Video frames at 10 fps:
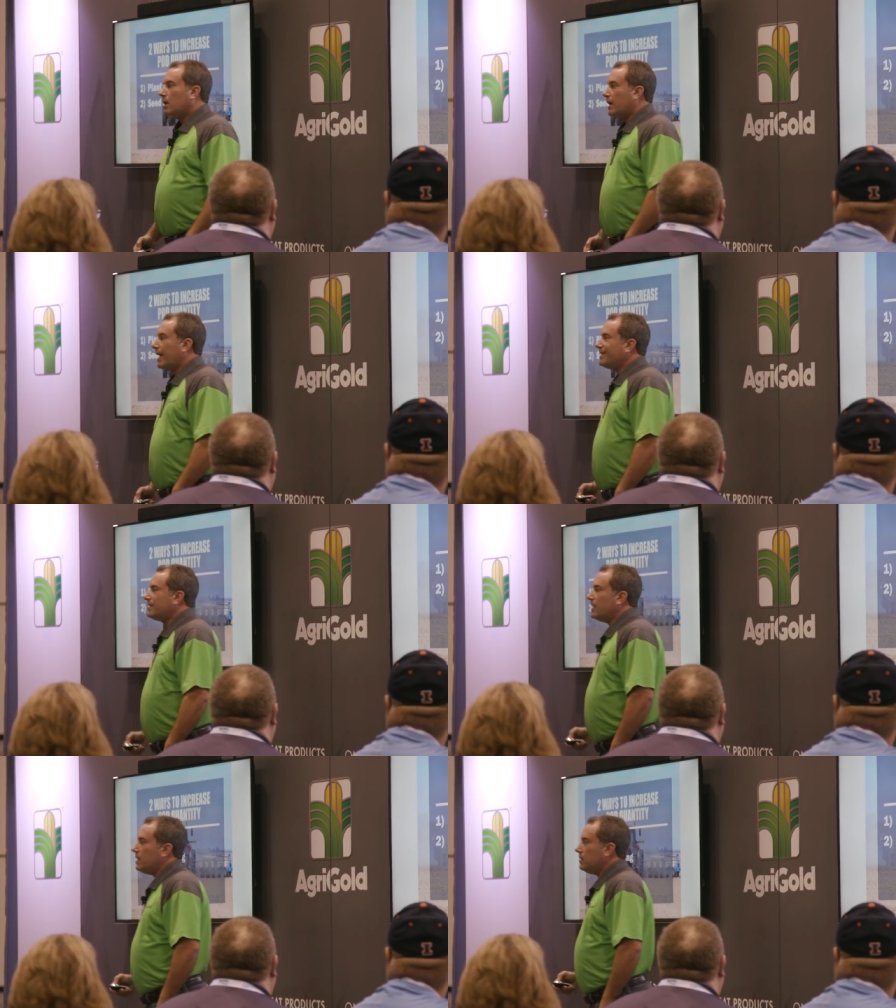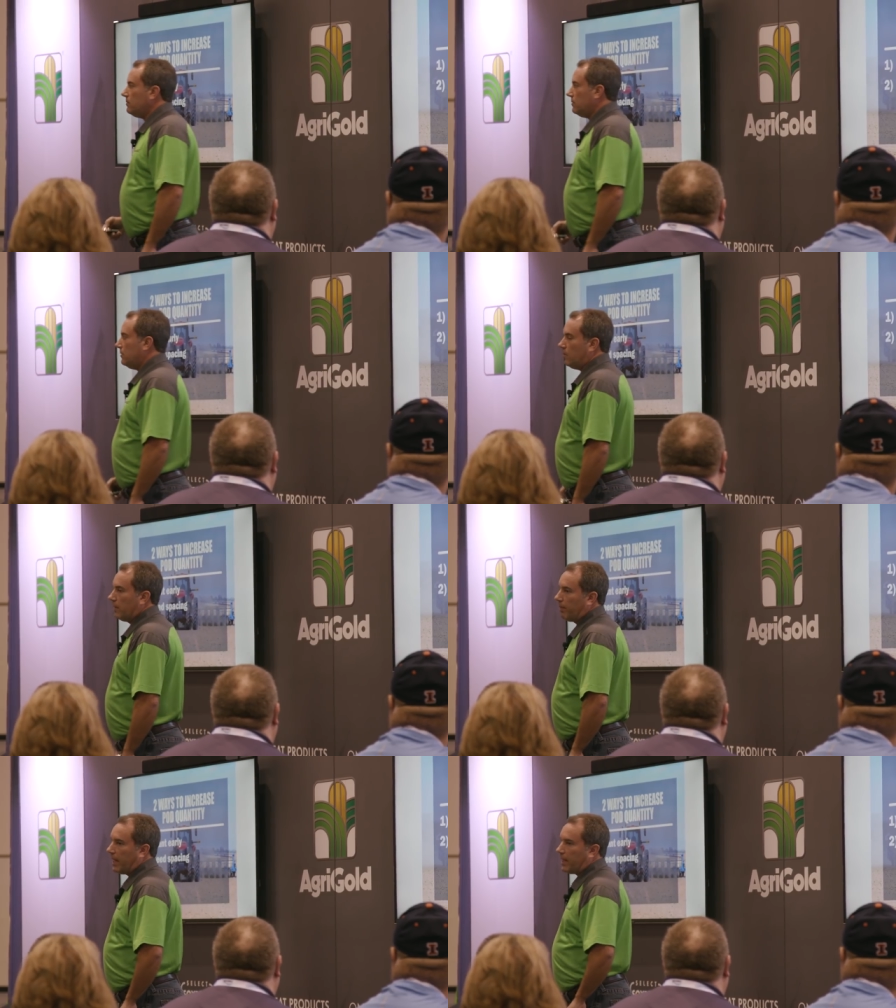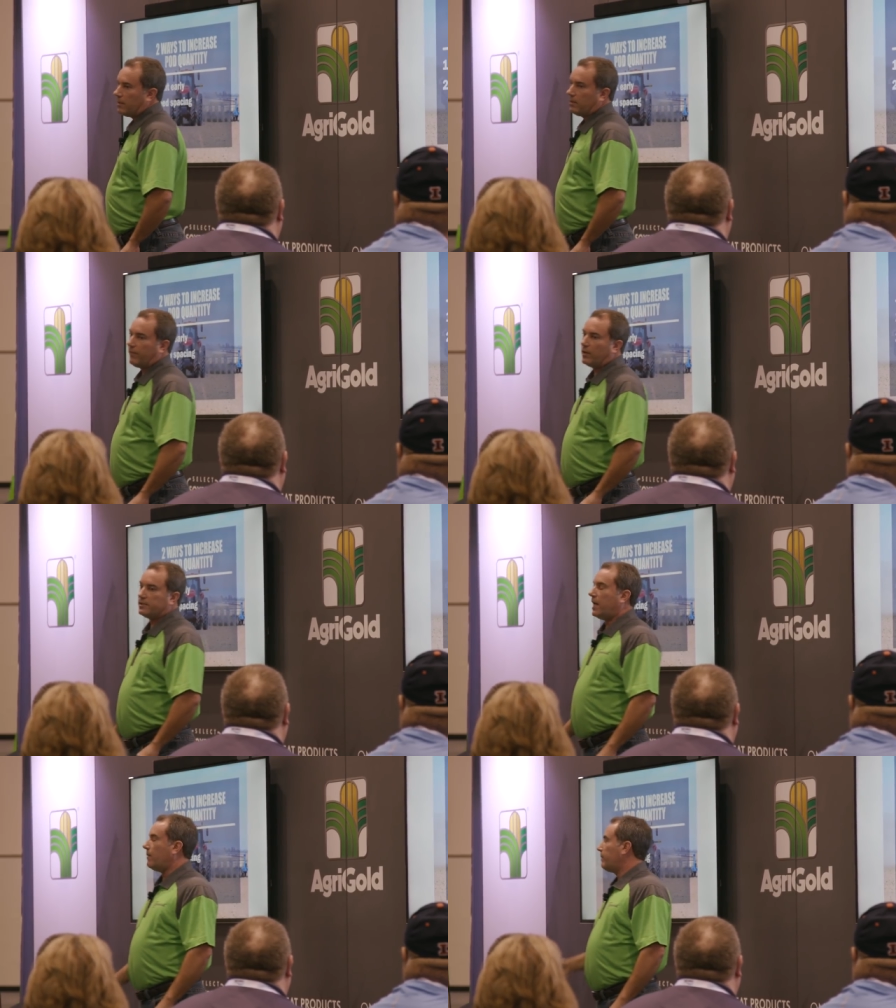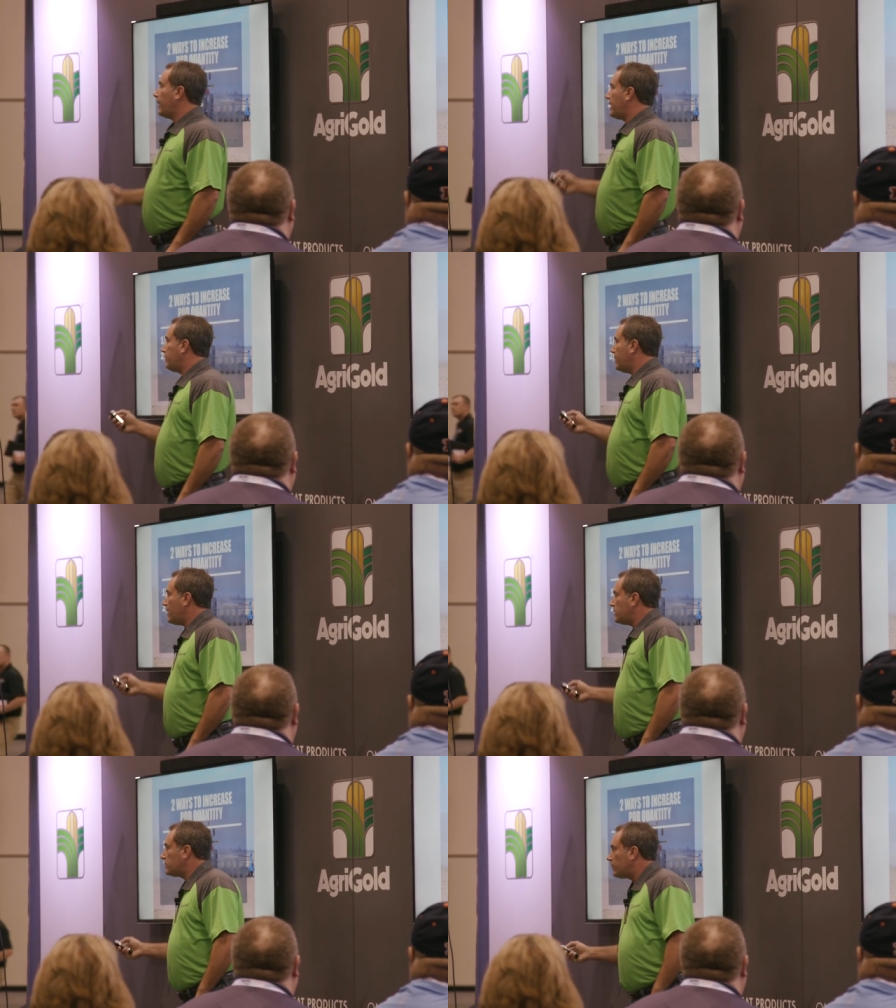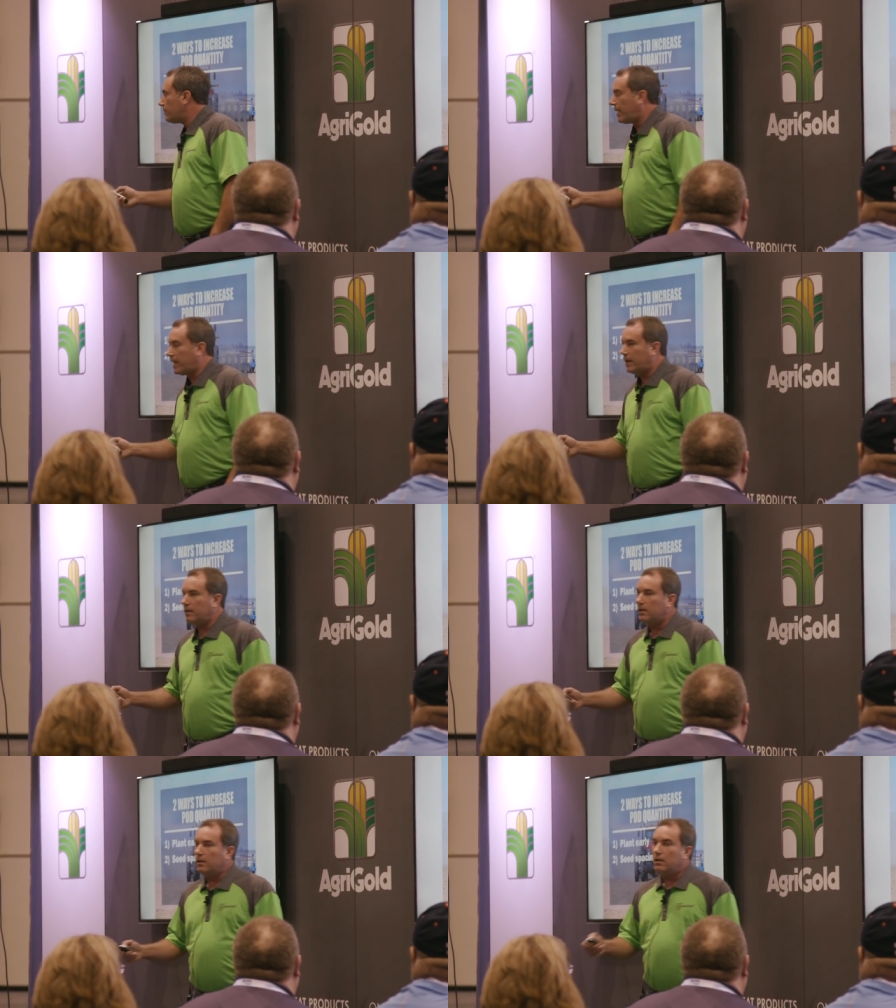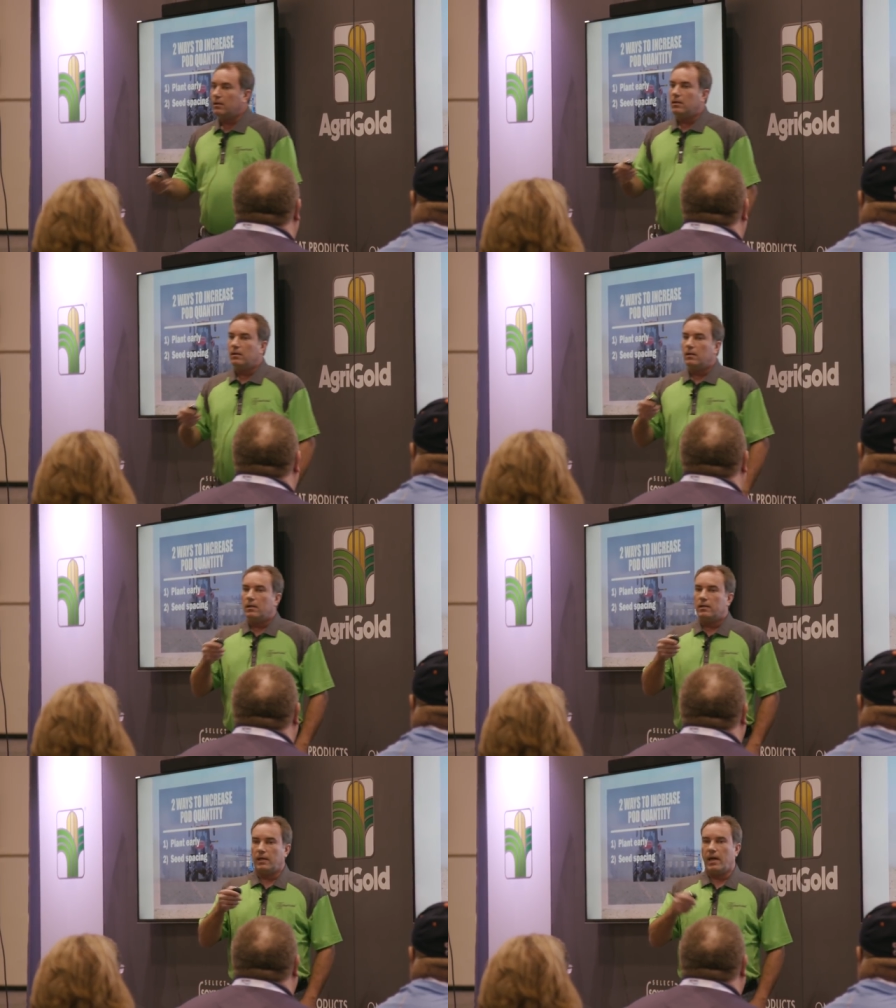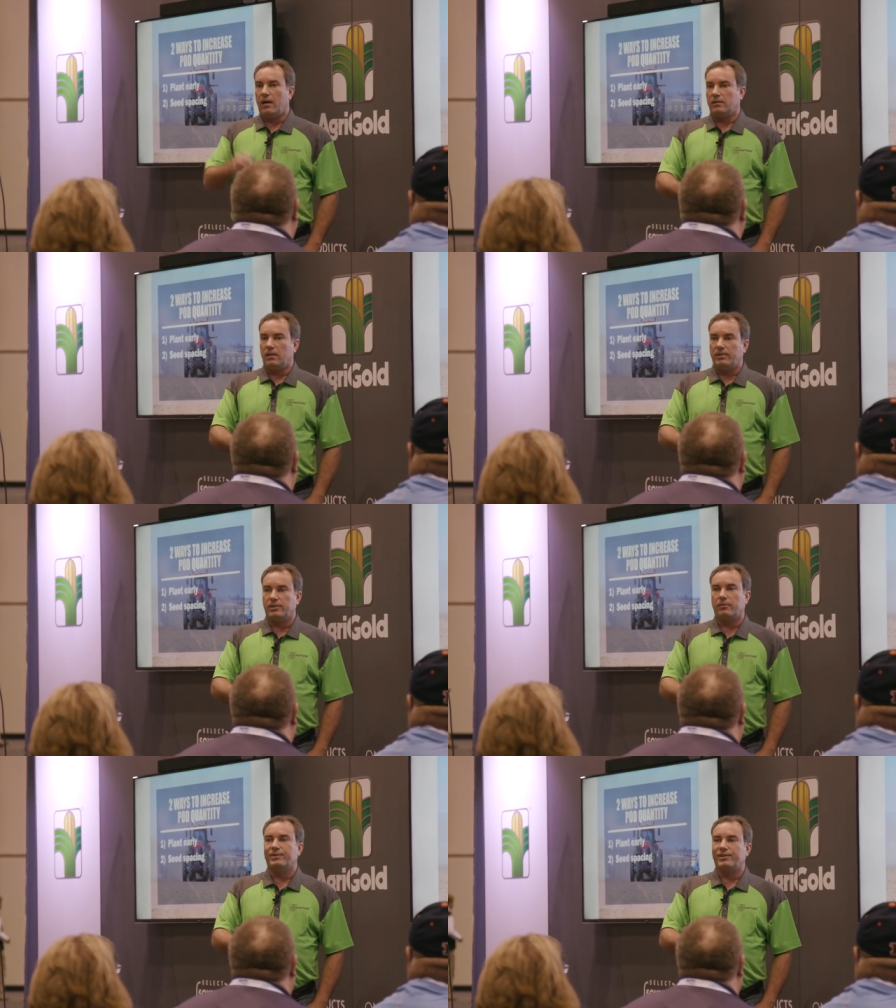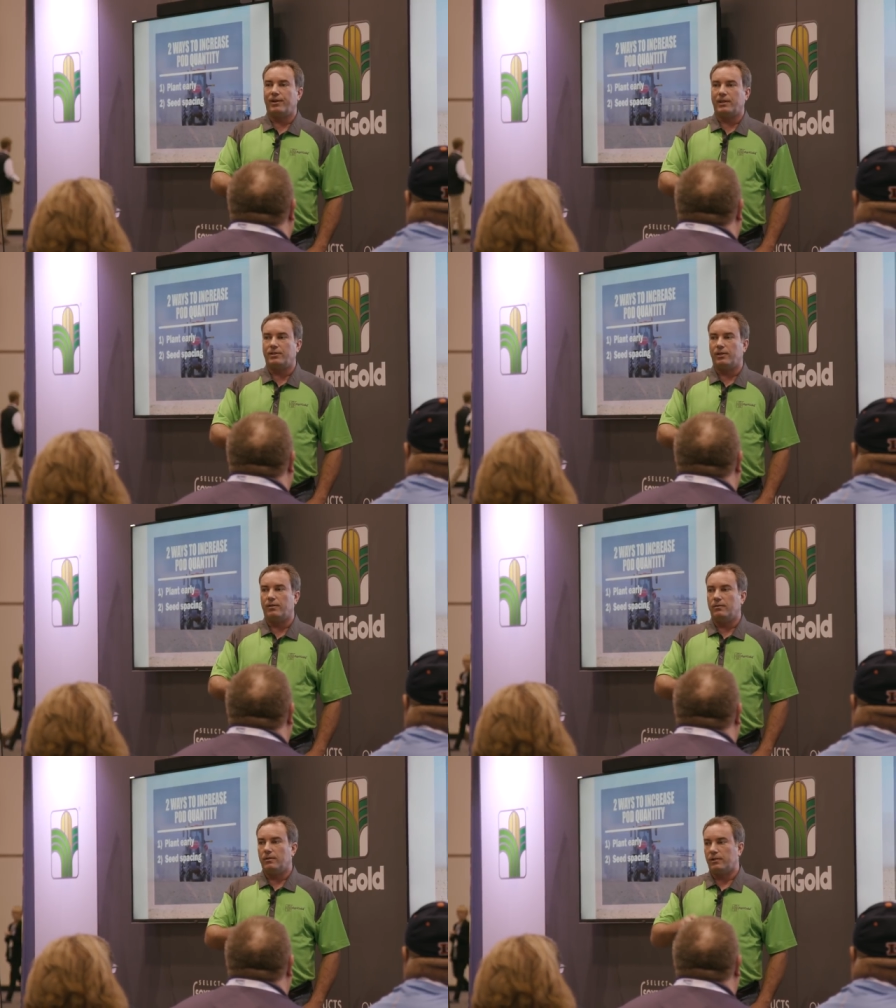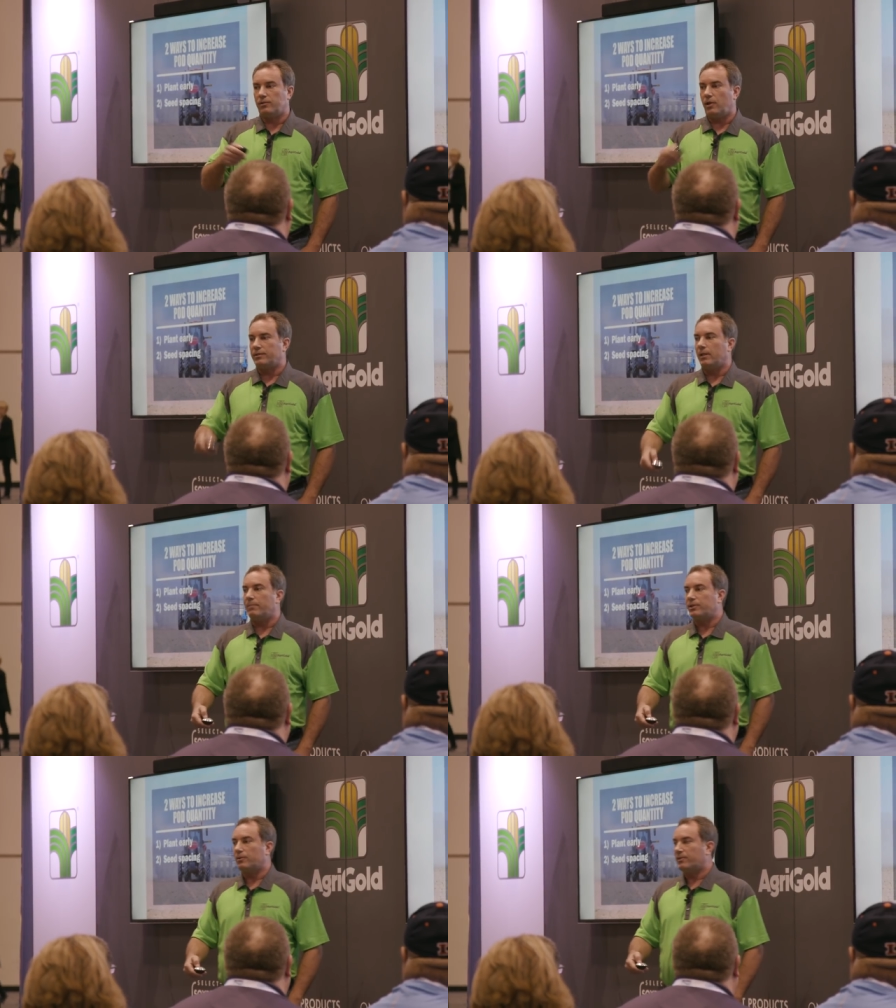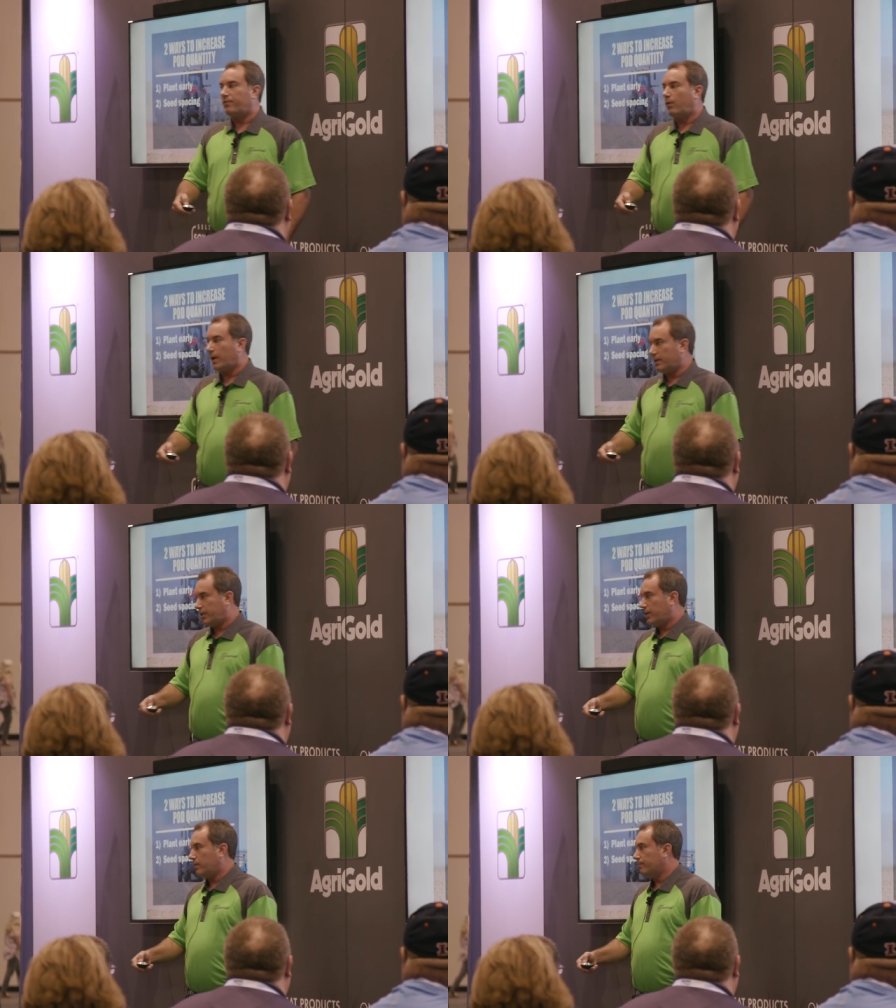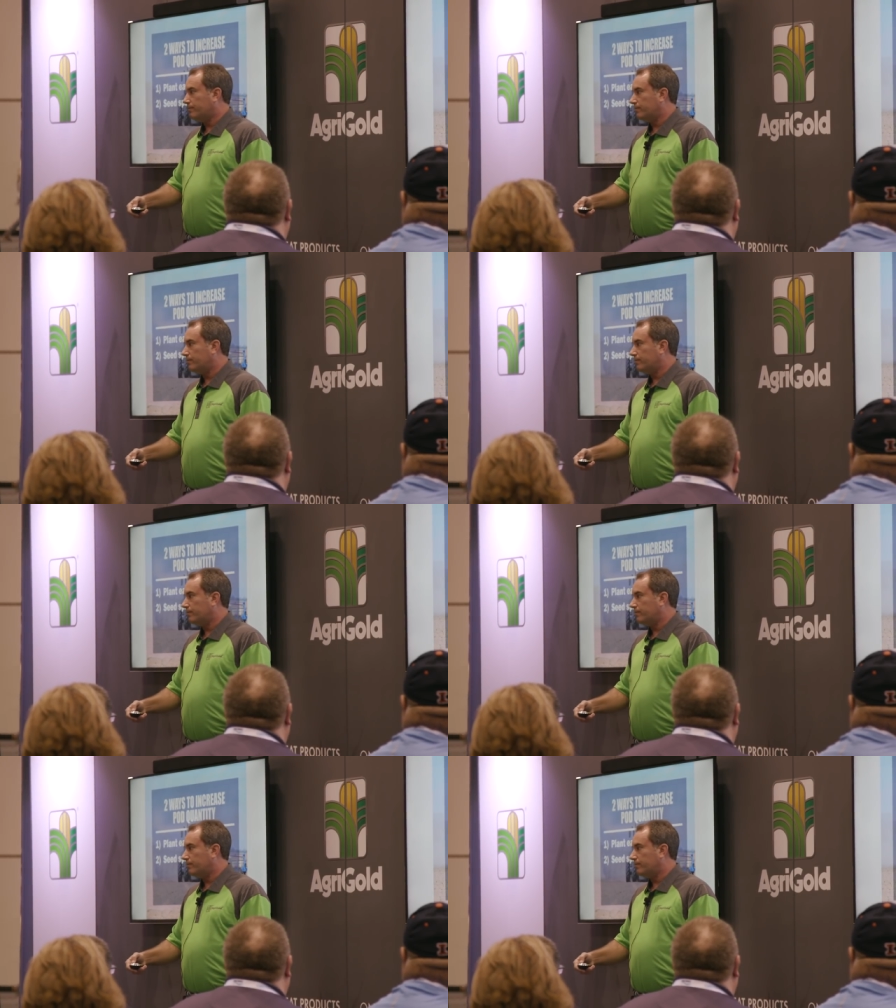In 18, we planted, the first day we planted beans, we planted, the air temperature was 32, the soil temperature was 42.